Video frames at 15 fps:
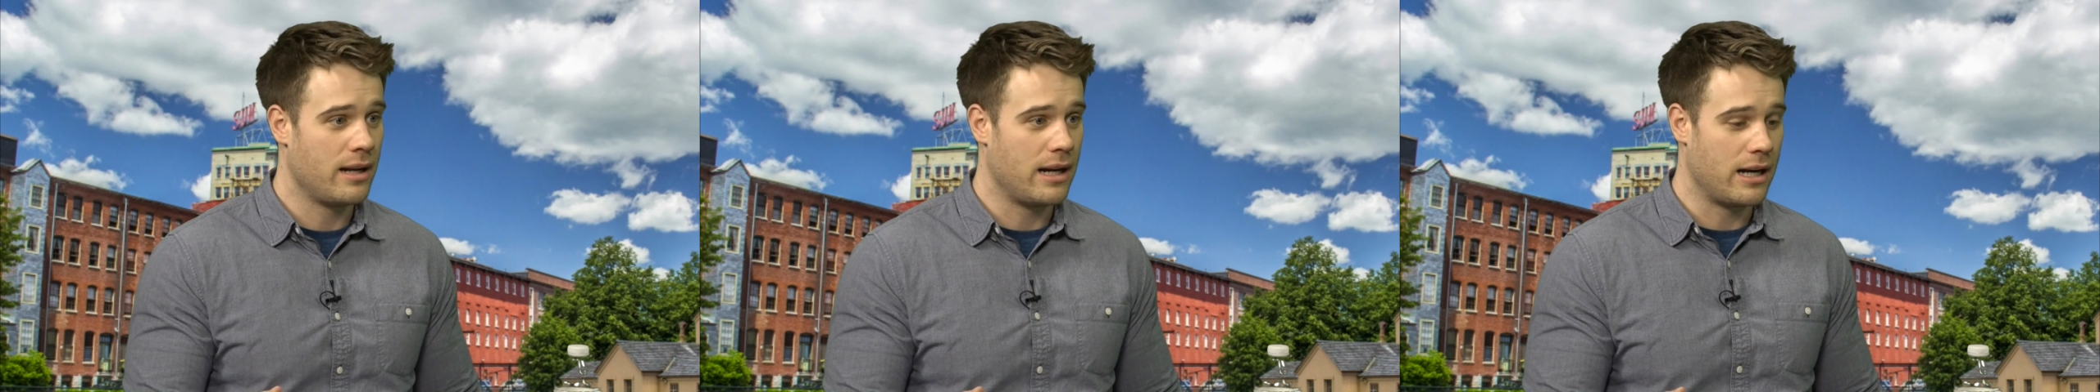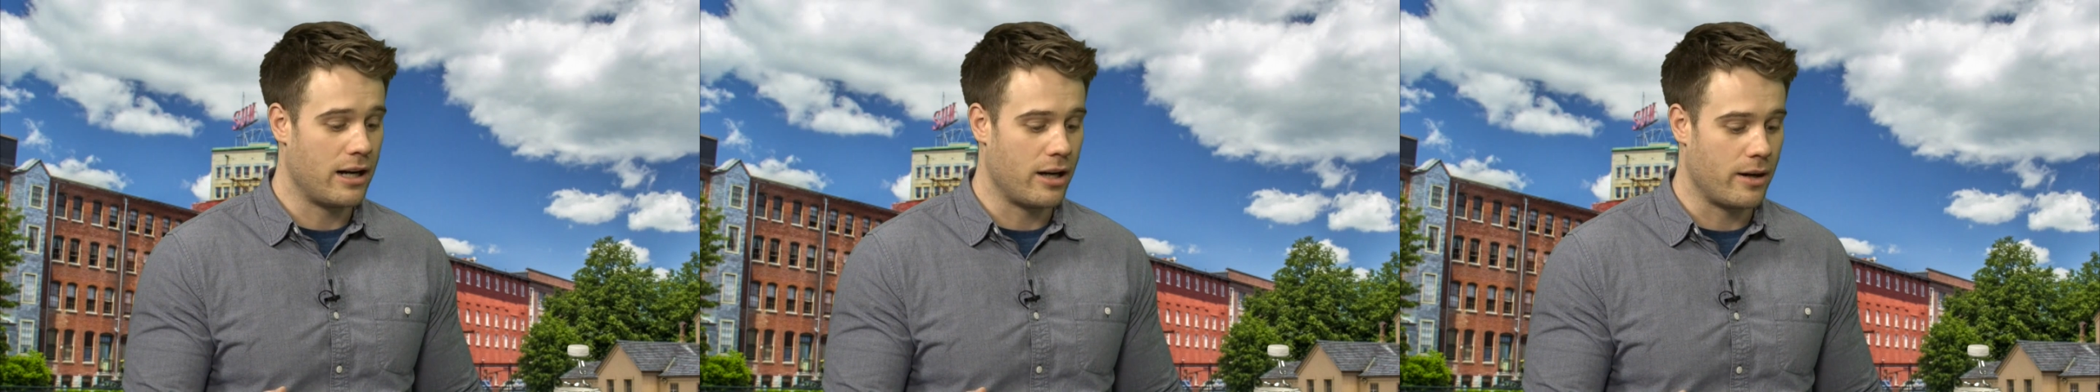
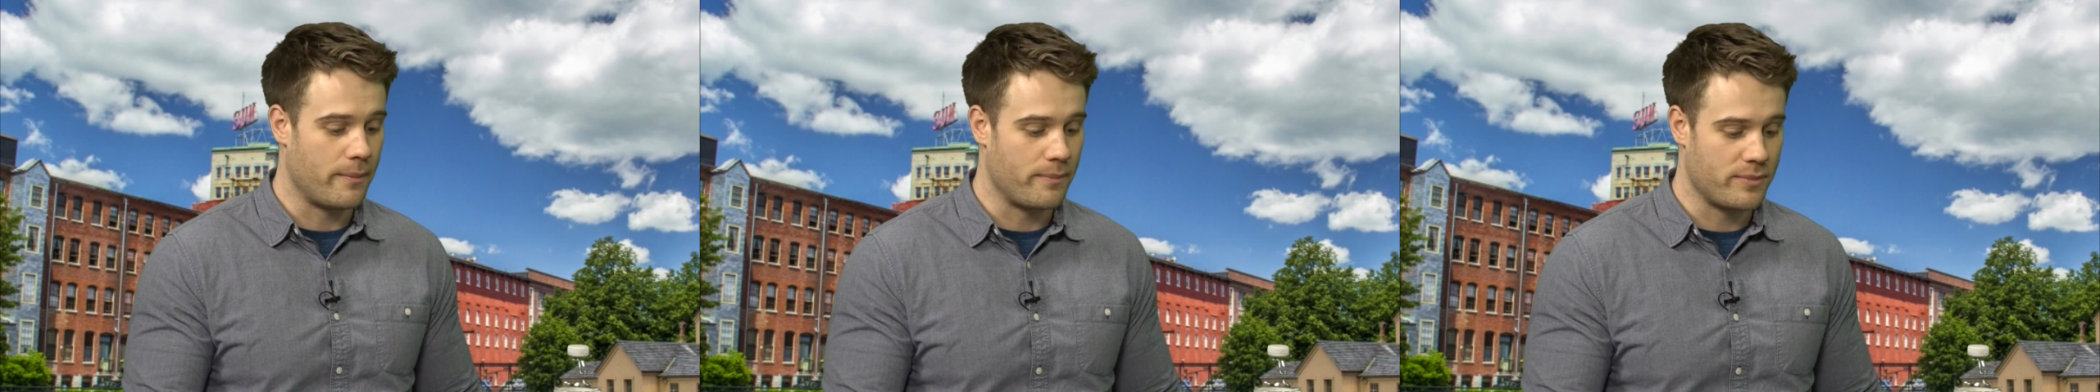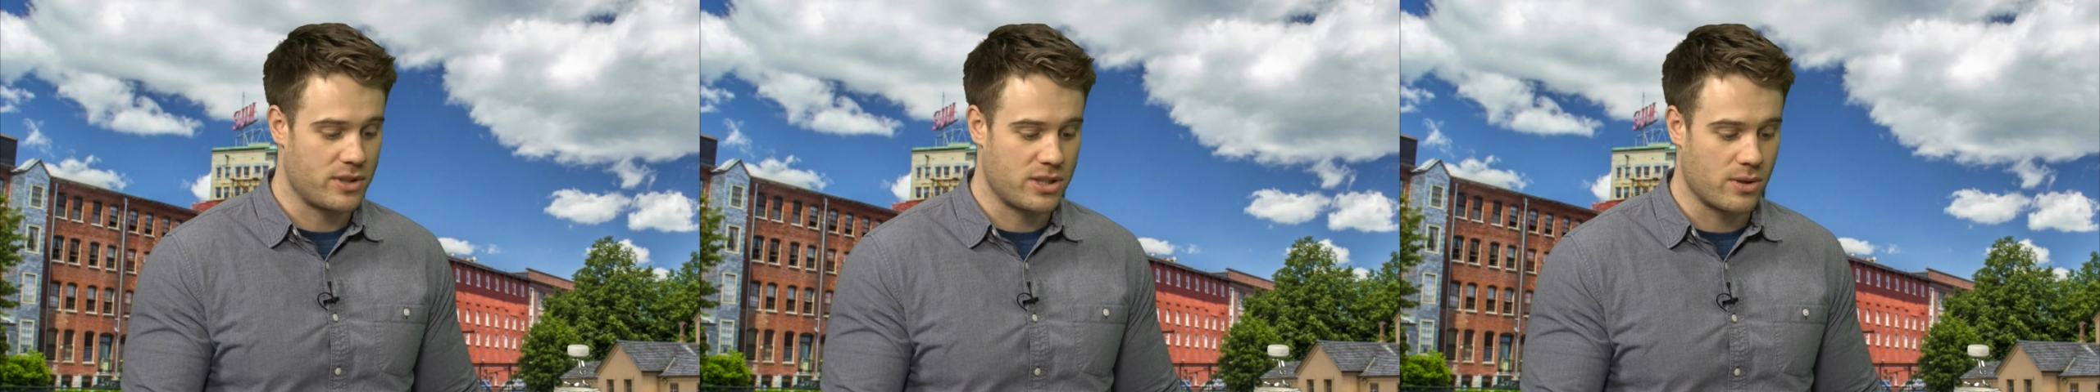
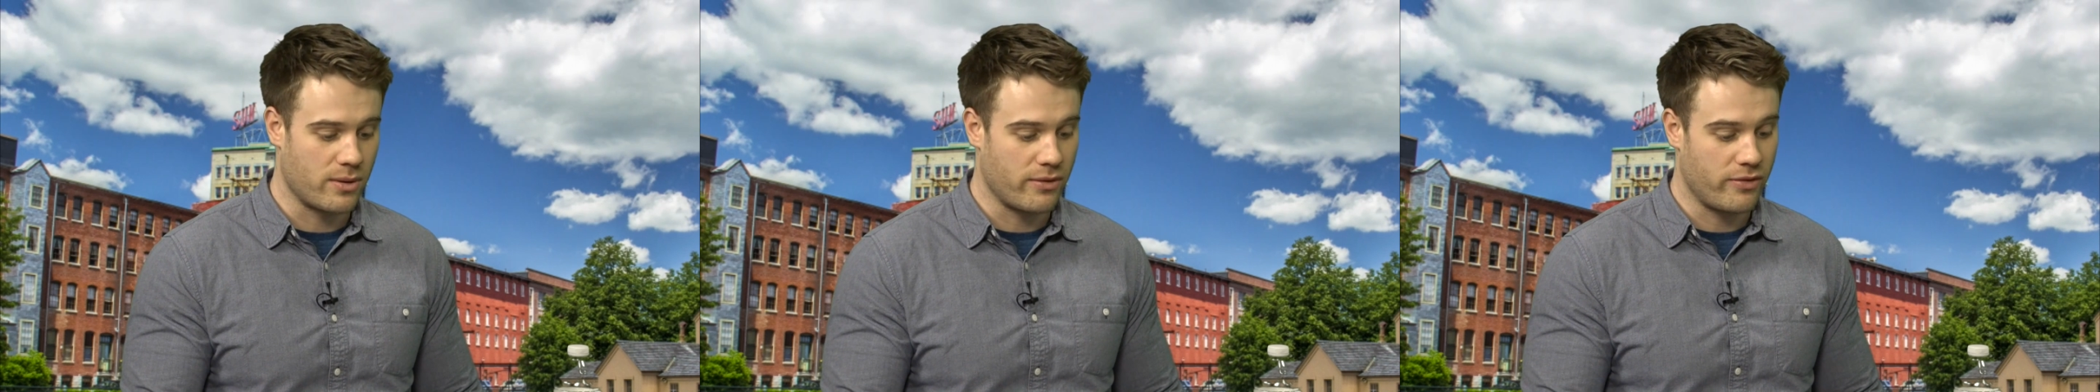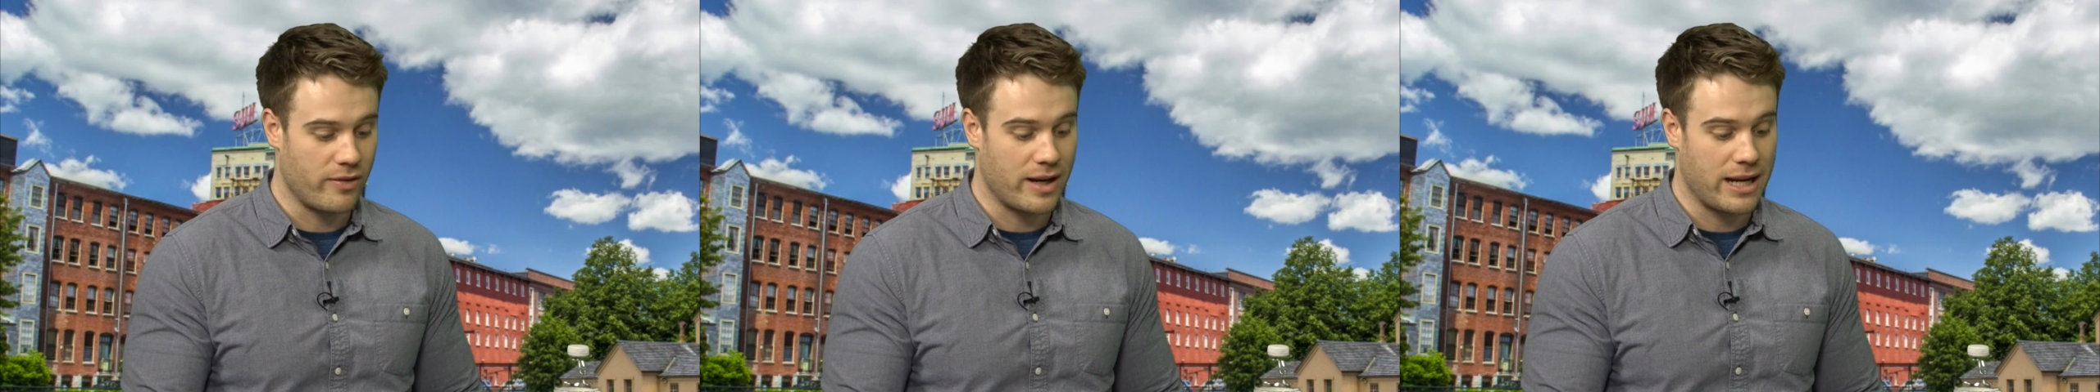So to
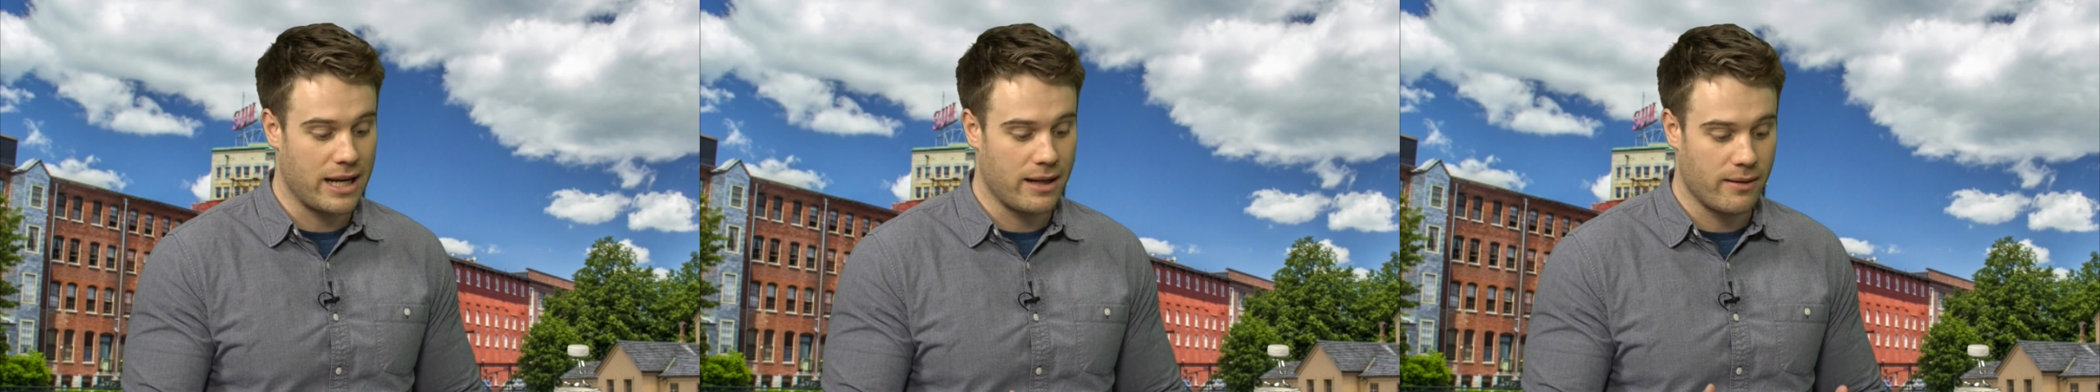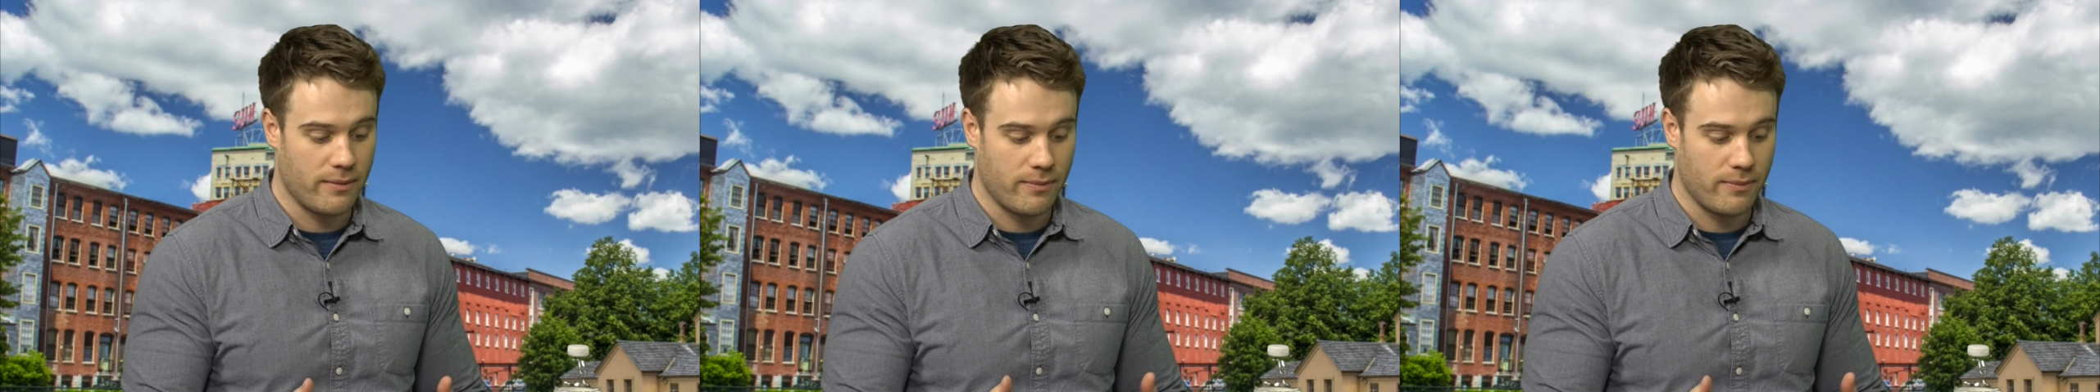fight